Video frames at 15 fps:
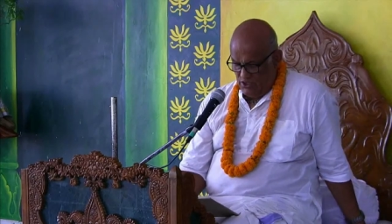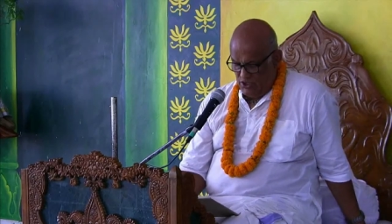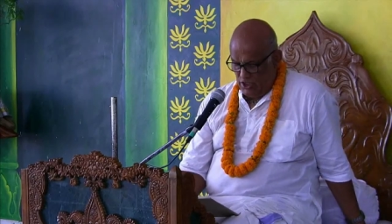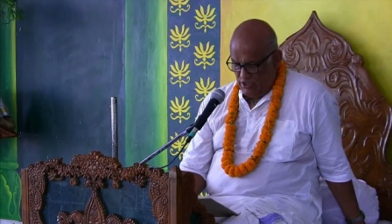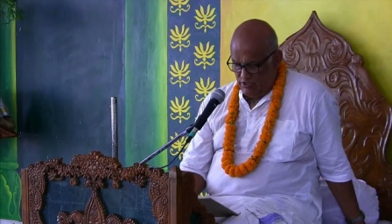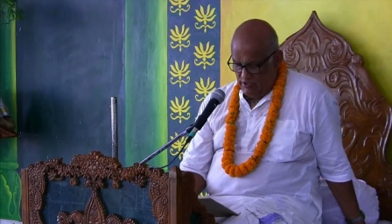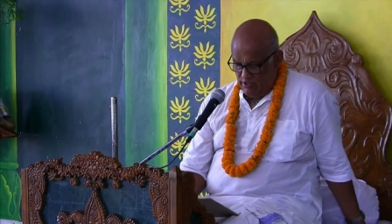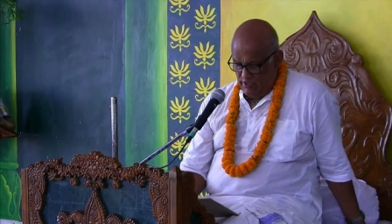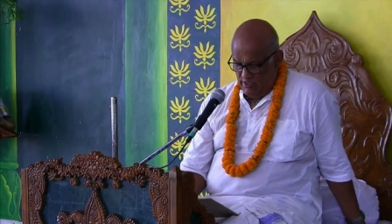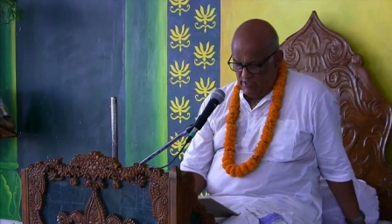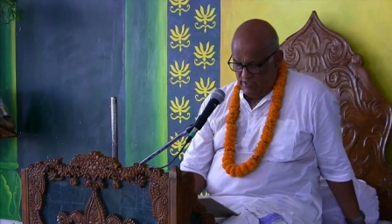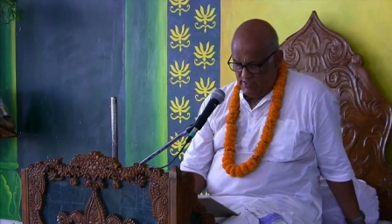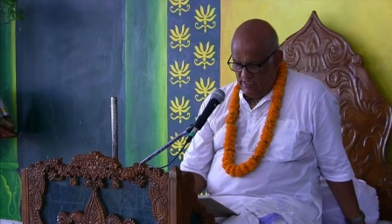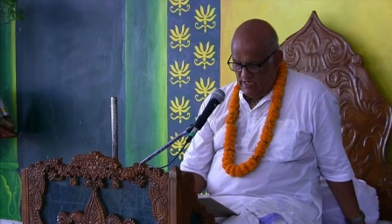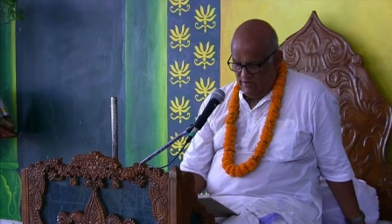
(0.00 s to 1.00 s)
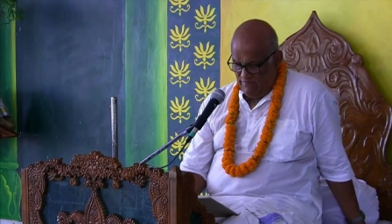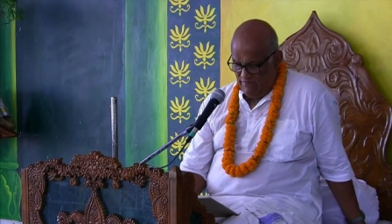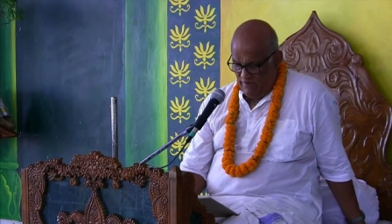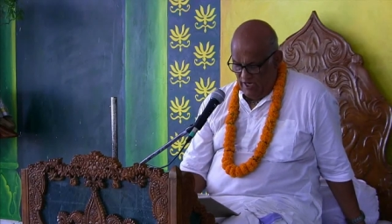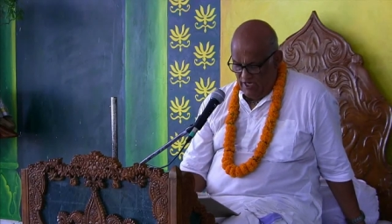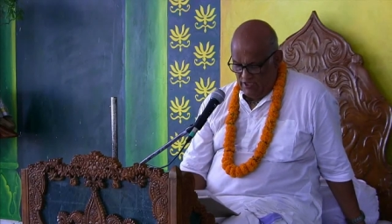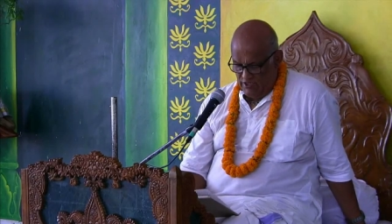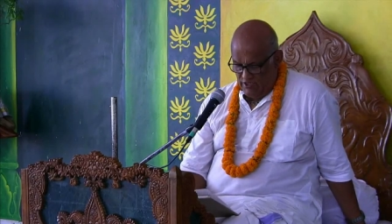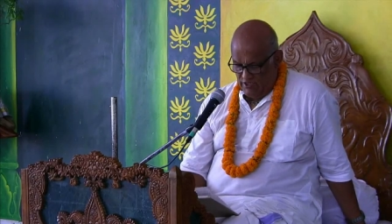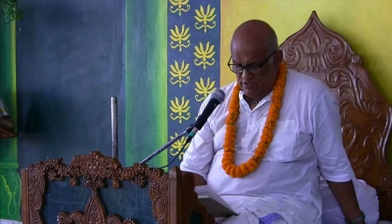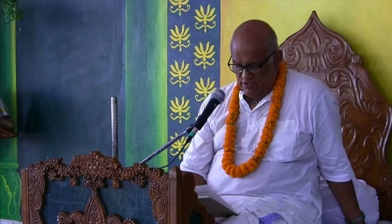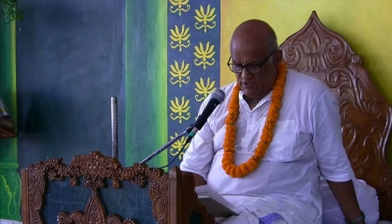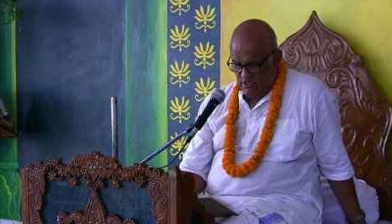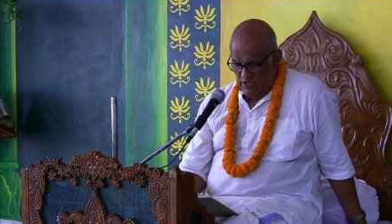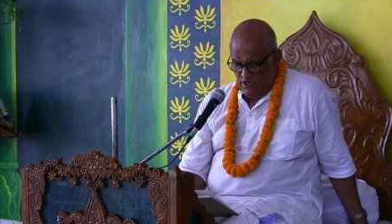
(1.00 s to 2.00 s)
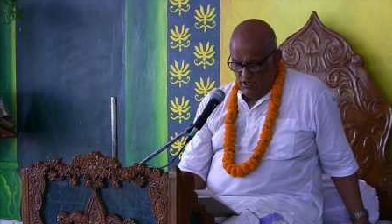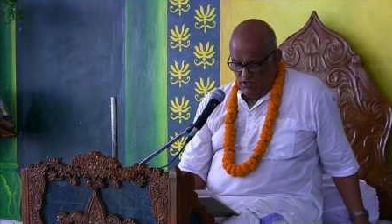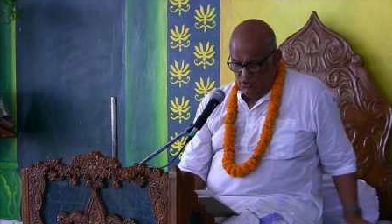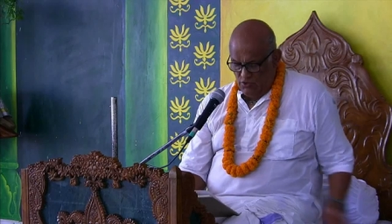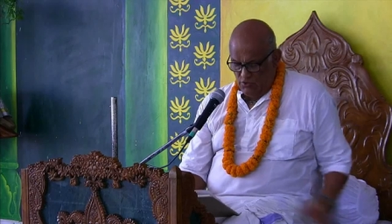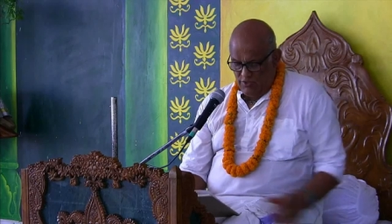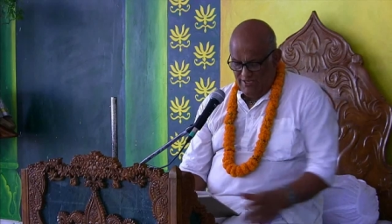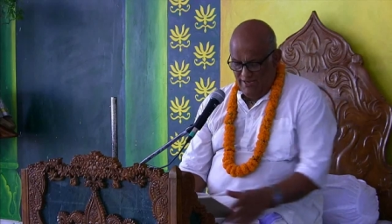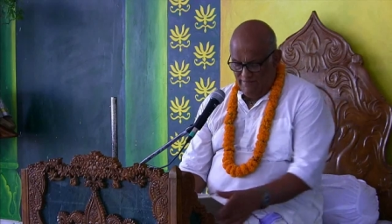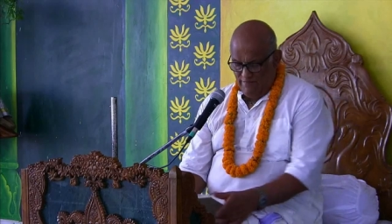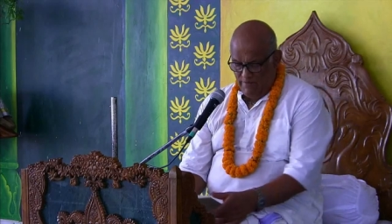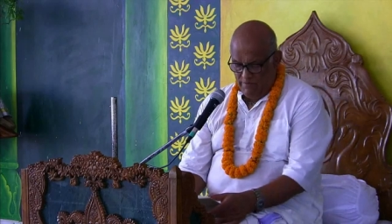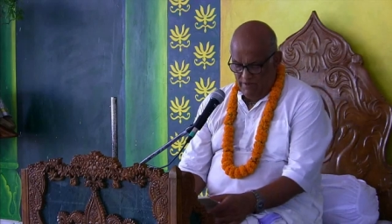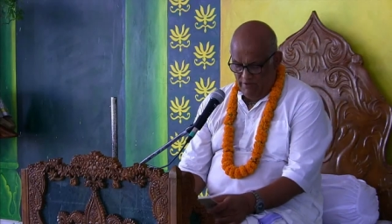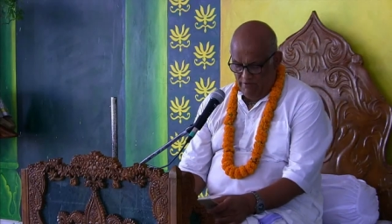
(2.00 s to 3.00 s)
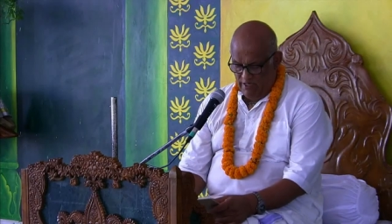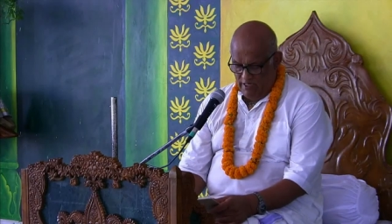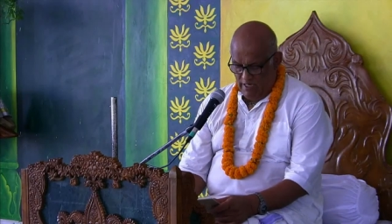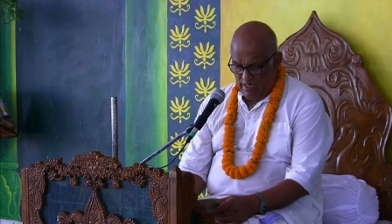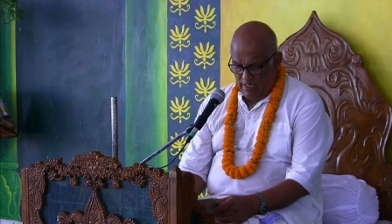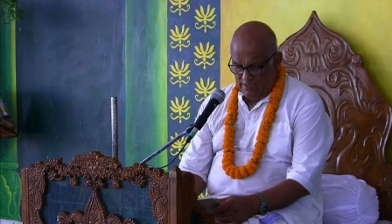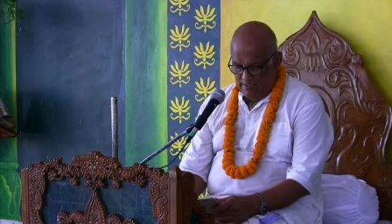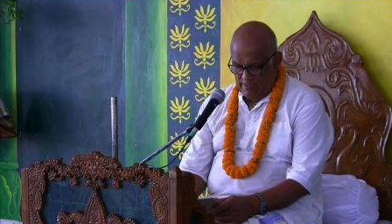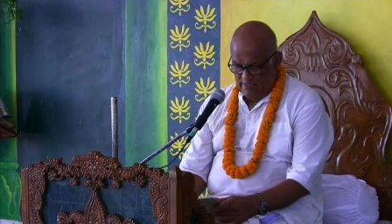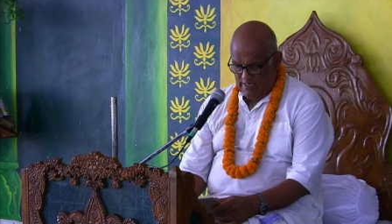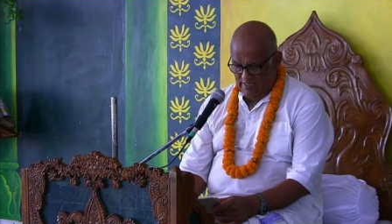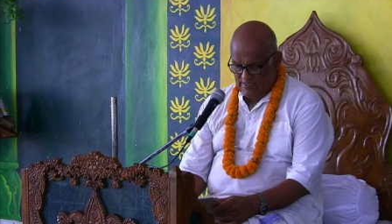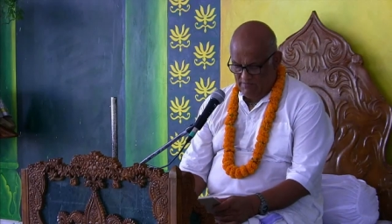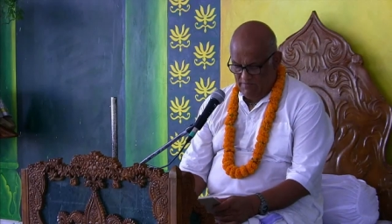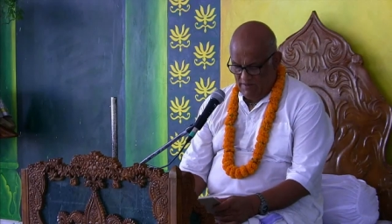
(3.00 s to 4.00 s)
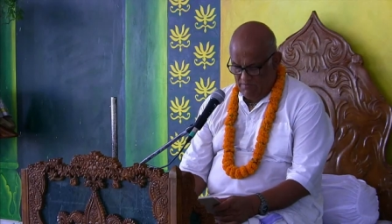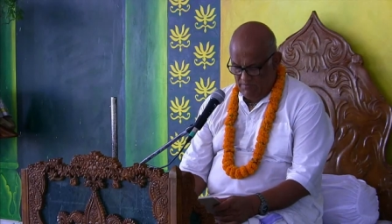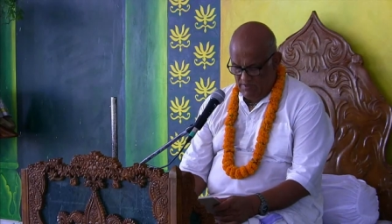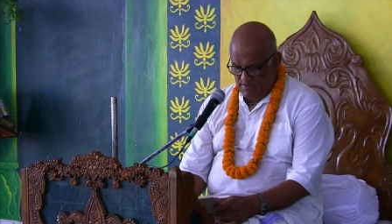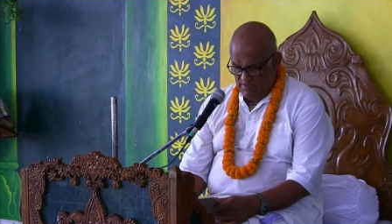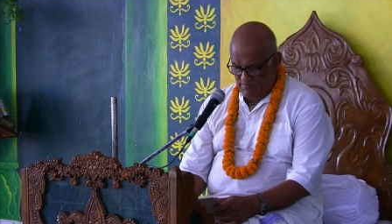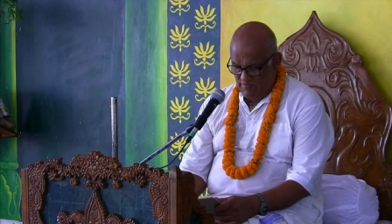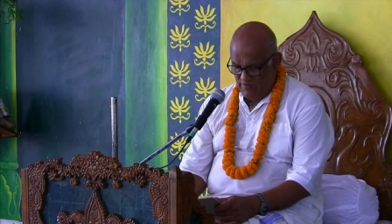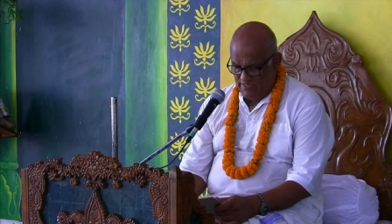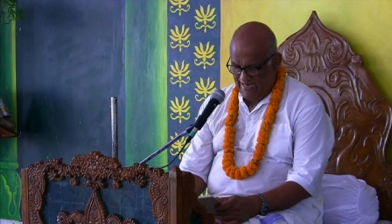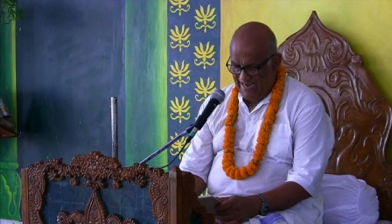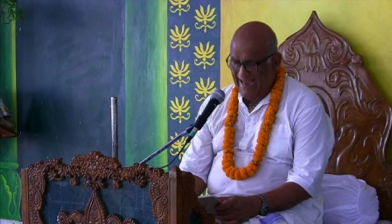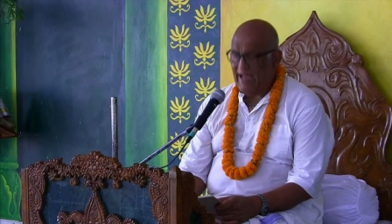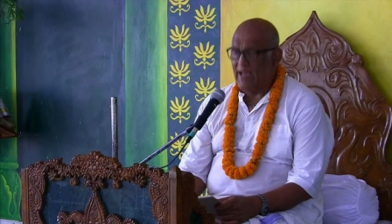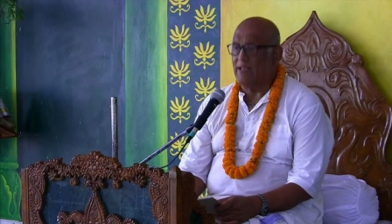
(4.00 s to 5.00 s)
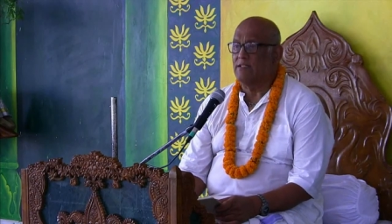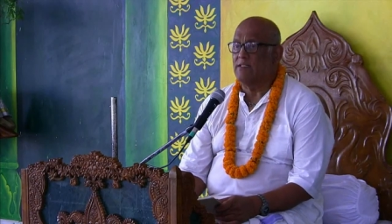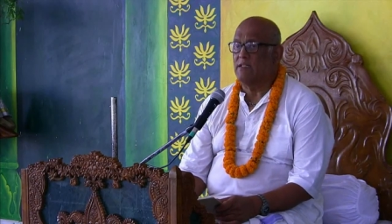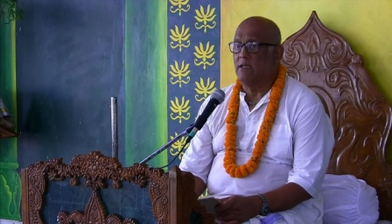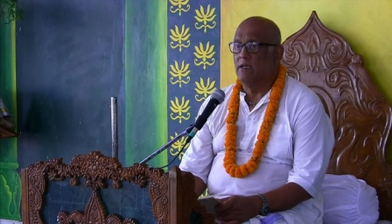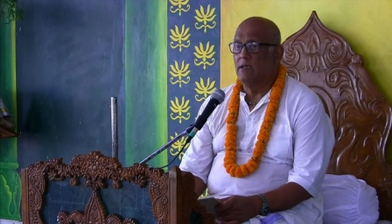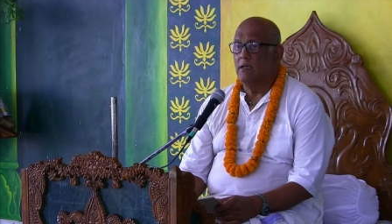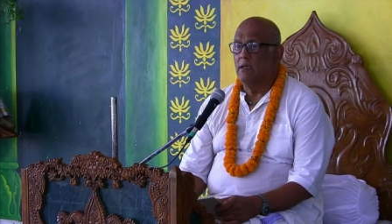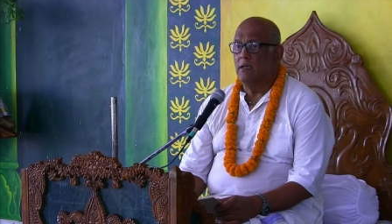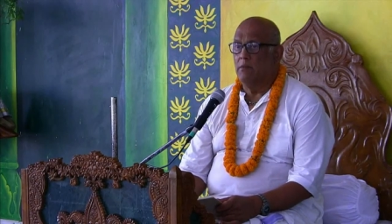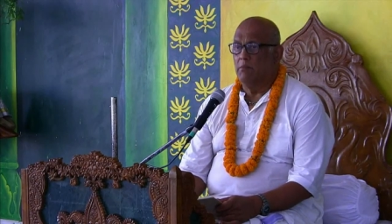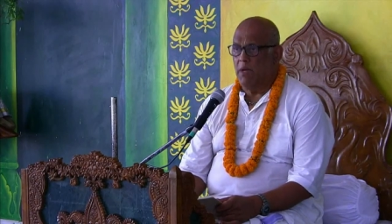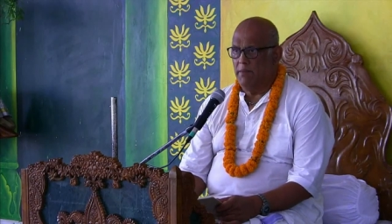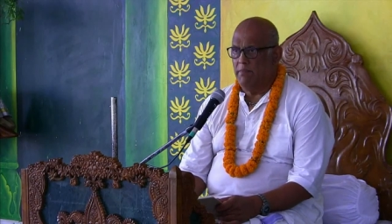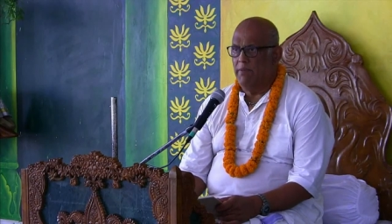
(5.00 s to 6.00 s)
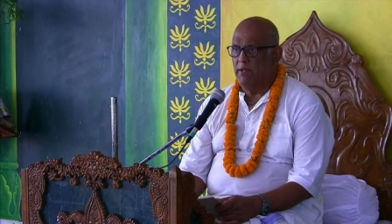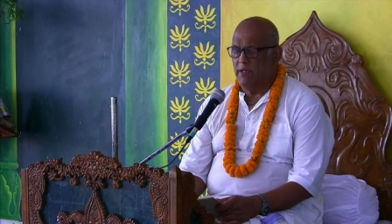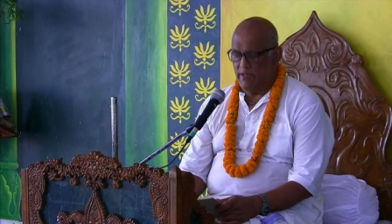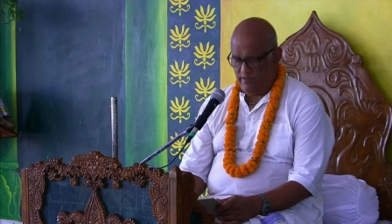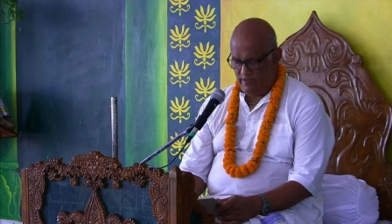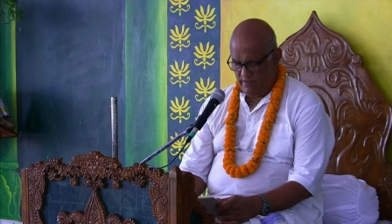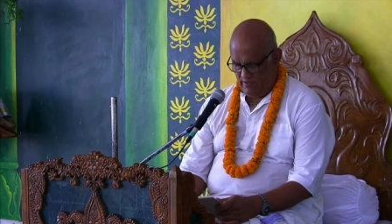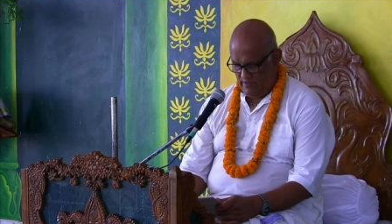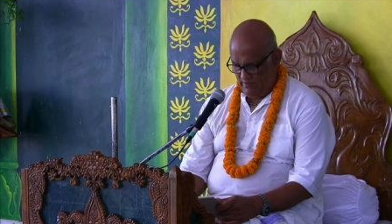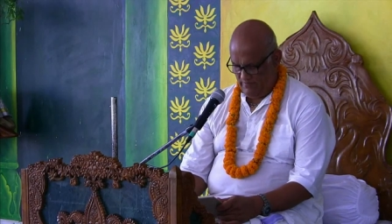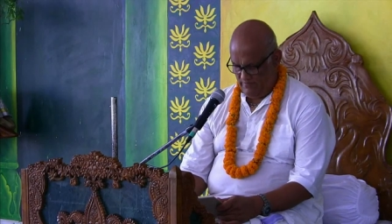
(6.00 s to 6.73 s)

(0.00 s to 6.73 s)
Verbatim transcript: Kshatriyas, and Vaishyas should never be regarded as members of a caste by birth.